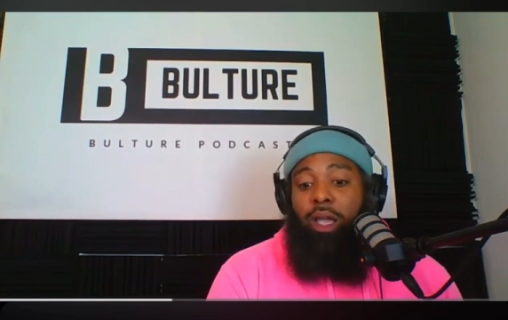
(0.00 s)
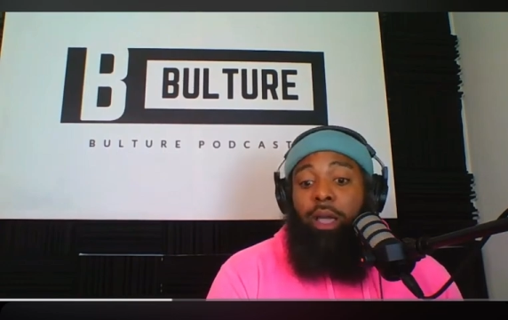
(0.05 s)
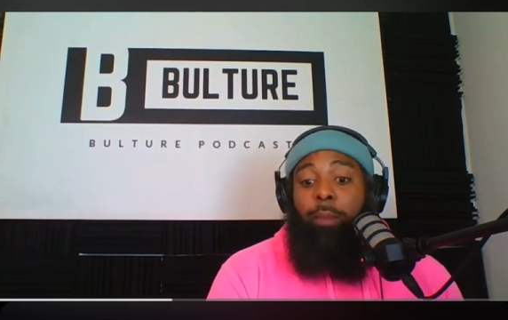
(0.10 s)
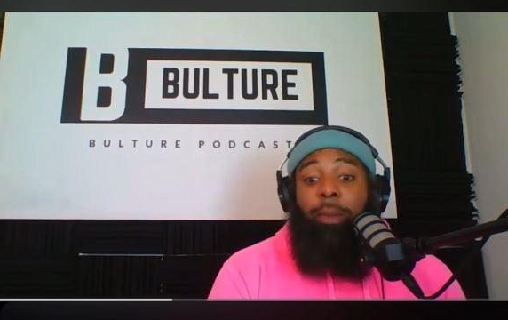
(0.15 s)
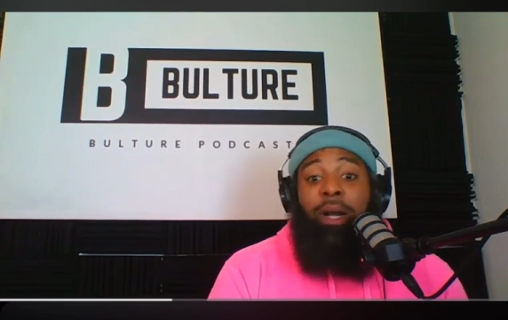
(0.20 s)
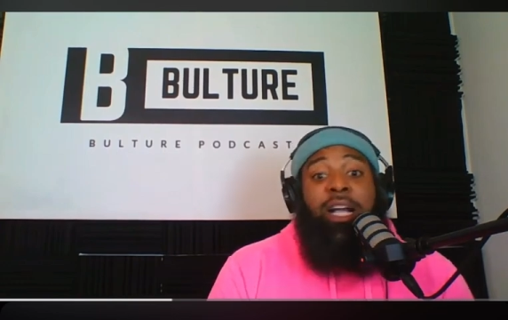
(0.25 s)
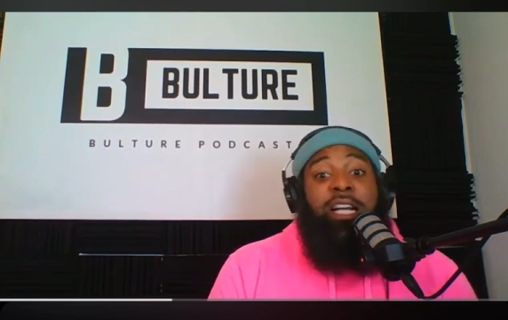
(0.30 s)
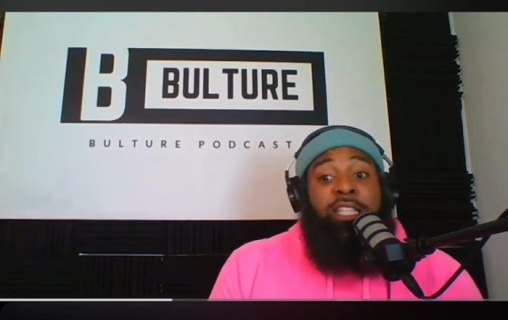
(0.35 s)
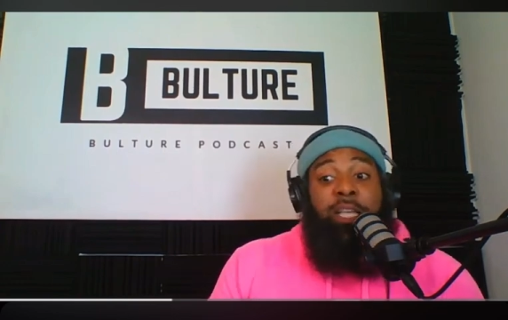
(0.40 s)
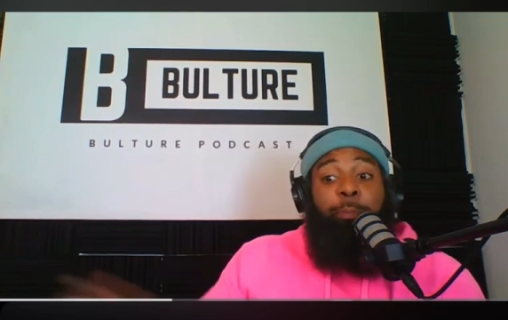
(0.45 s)
but
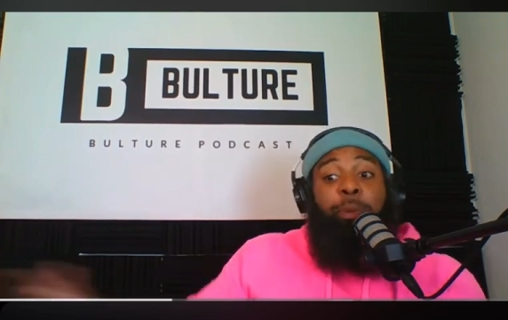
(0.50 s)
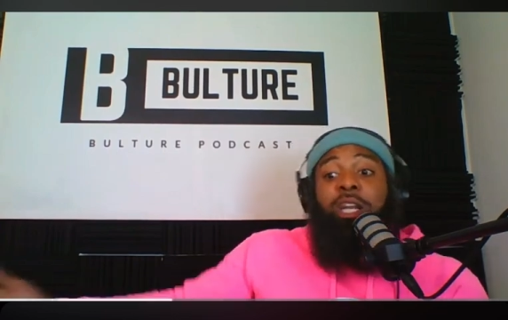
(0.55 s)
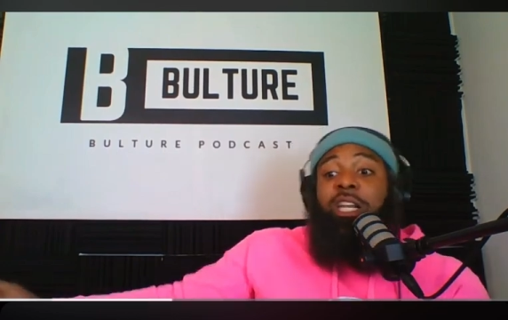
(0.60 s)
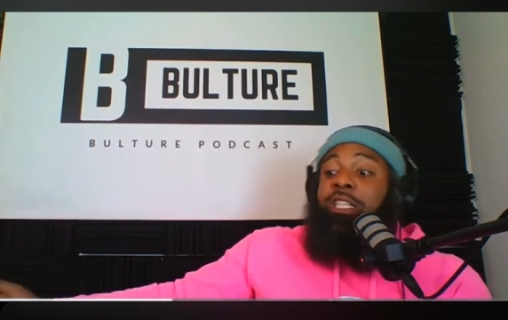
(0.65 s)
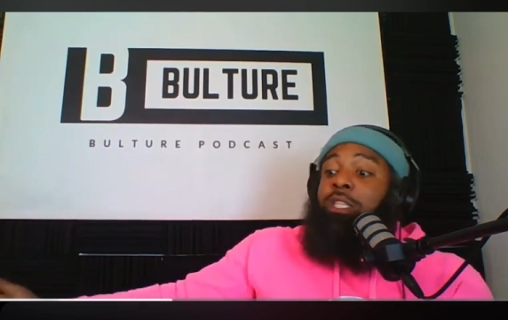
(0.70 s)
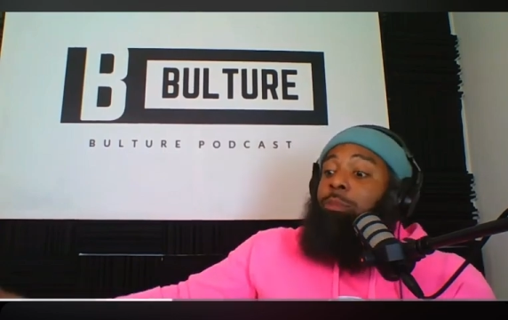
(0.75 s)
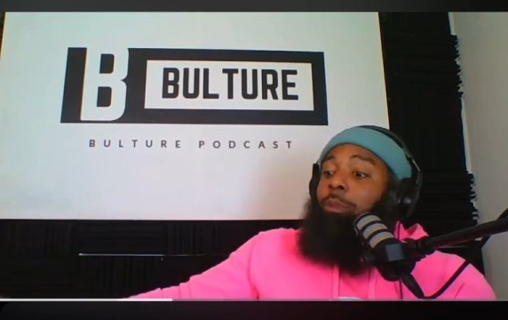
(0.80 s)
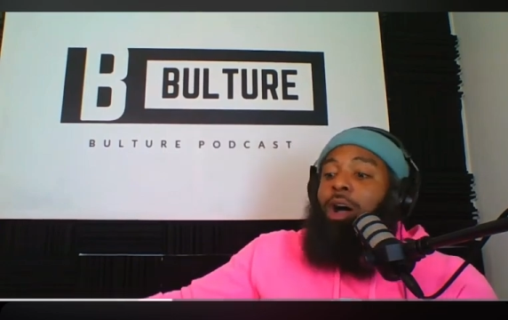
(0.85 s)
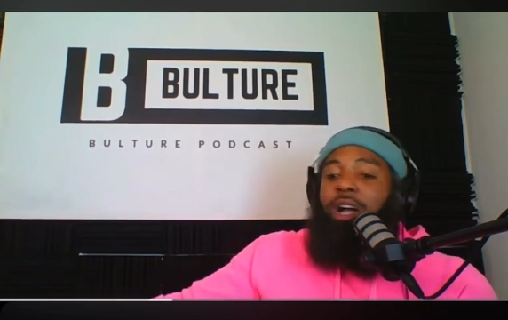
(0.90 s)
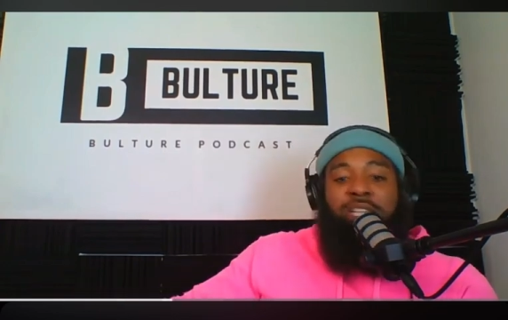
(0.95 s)

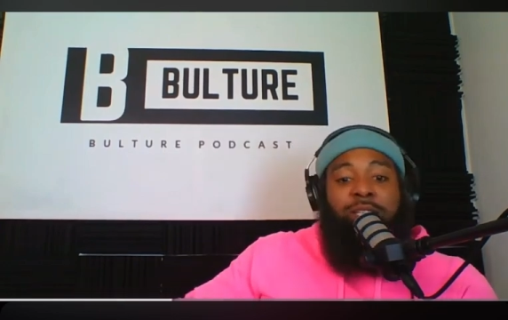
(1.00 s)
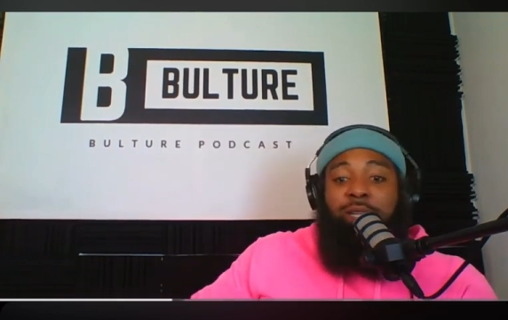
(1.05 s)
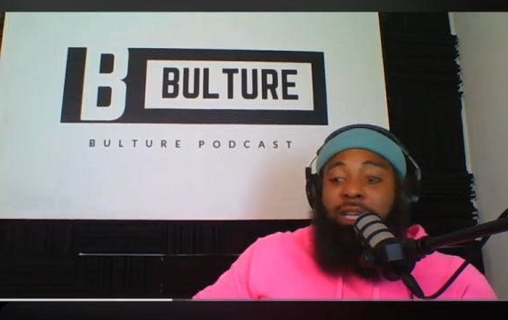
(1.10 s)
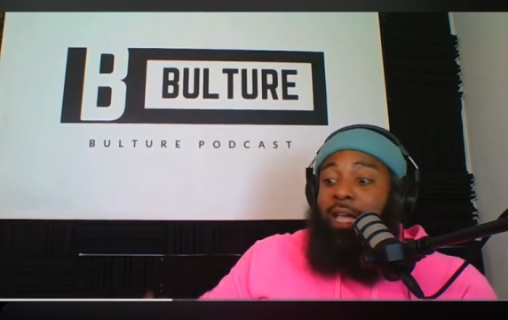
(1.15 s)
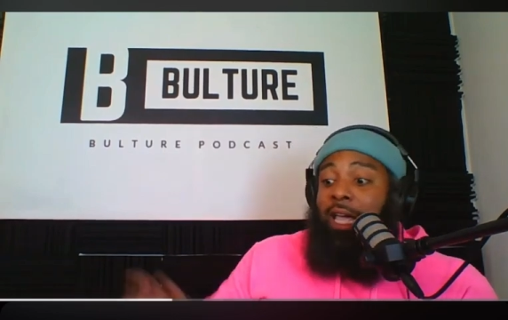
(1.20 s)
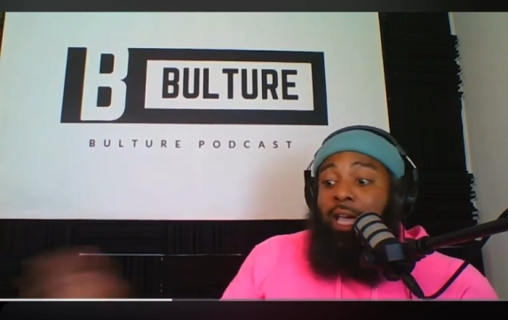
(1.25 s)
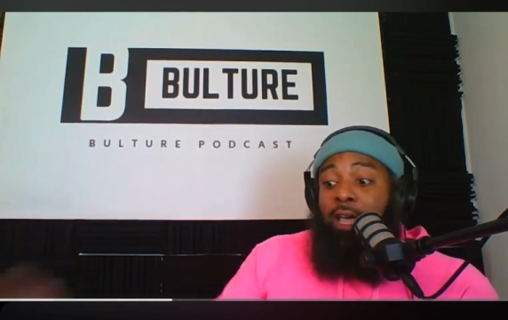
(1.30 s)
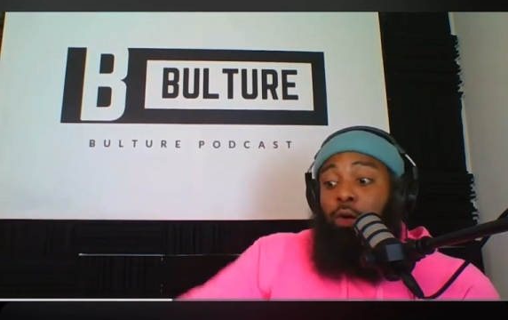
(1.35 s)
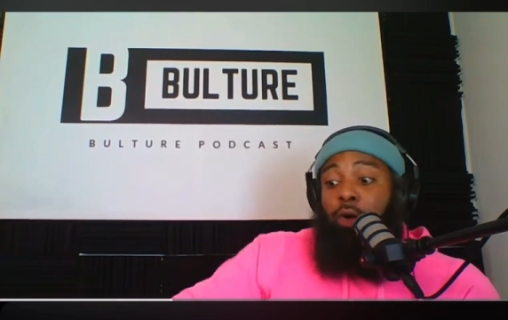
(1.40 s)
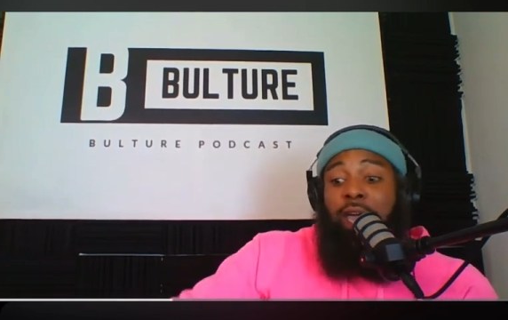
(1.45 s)
listen, Marcus,
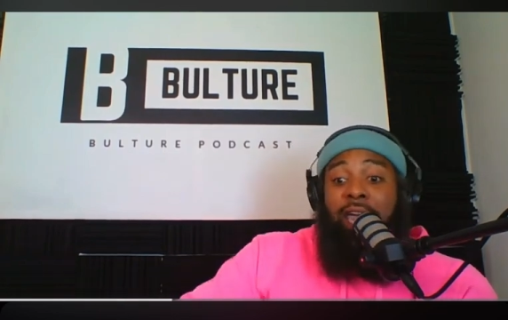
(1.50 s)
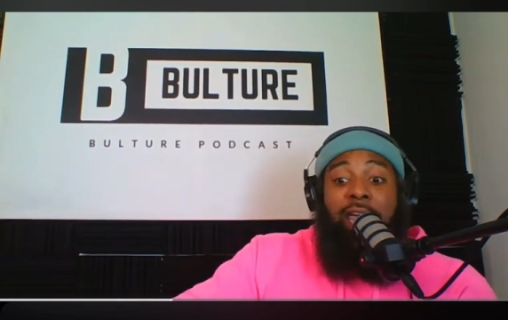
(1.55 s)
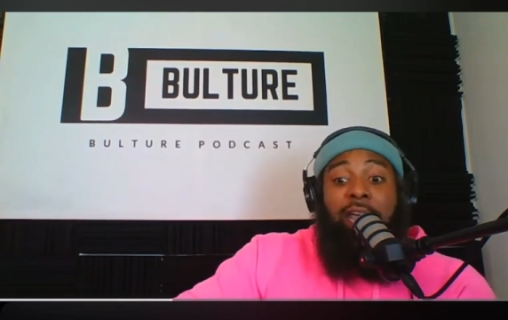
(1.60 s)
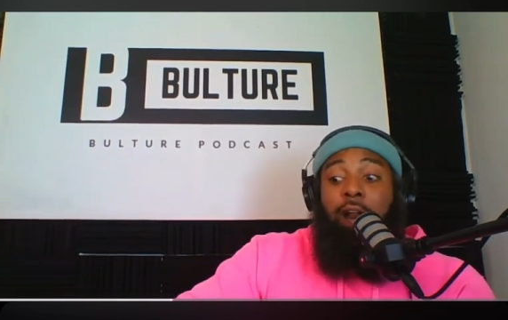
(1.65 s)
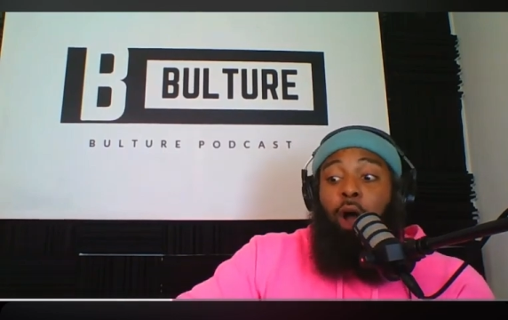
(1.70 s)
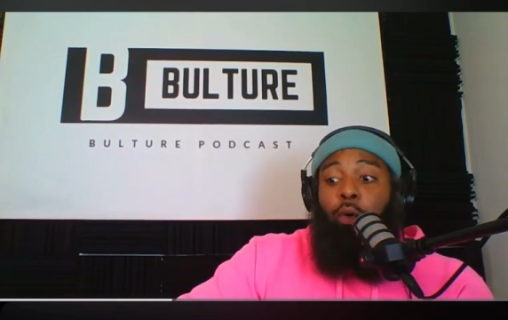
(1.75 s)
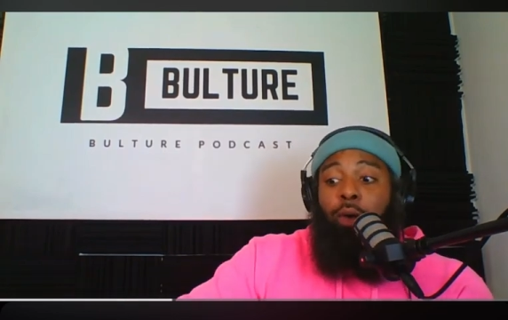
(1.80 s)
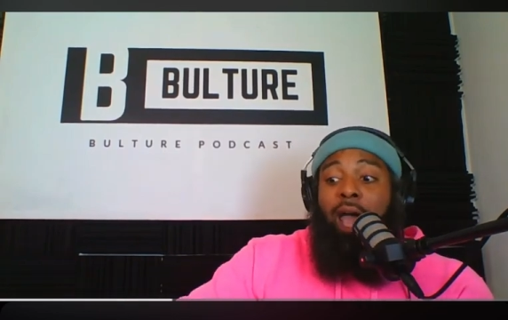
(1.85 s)
he don't